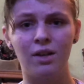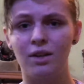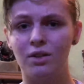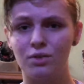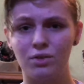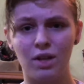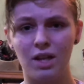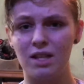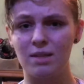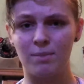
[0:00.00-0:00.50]

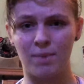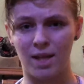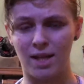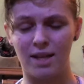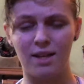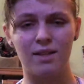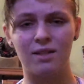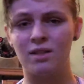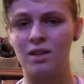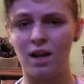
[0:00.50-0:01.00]
Trust me,
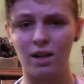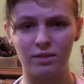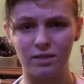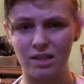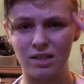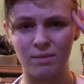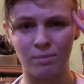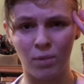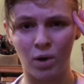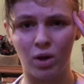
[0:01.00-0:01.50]
he's not the
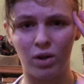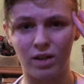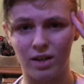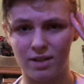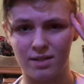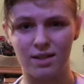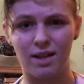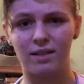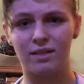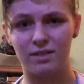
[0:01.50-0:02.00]

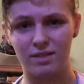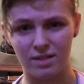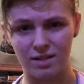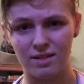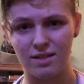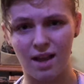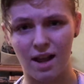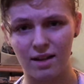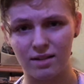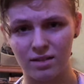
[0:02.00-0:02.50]
smartest at this
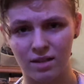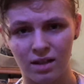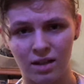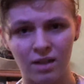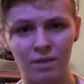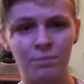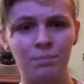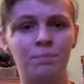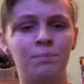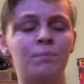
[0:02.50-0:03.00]
exact
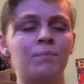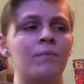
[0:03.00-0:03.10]
time.